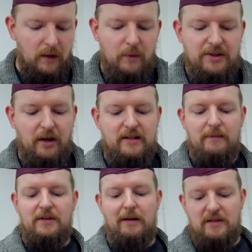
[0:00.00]
we talk
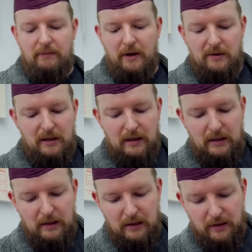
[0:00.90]
sometimes about
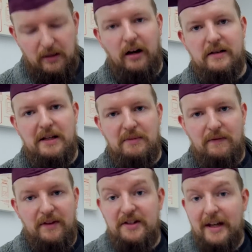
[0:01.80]
the concept
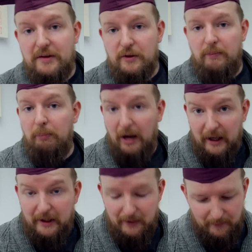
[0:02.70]
of the desert
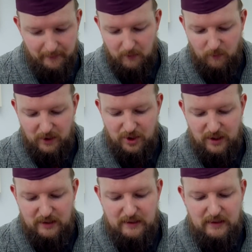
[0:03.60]
buck, which
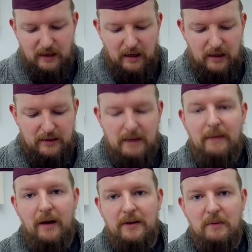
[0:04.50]
is the
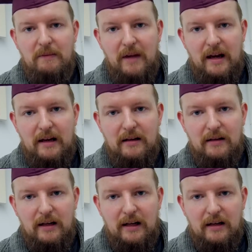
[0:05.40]
amount that we made
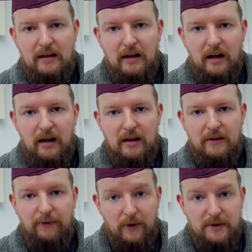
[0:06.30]
in the
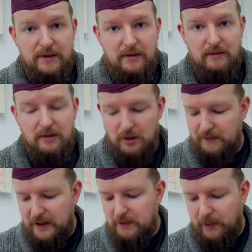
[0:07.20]
first year of
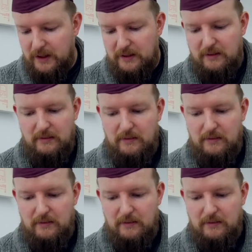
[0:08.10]
Desert Bus,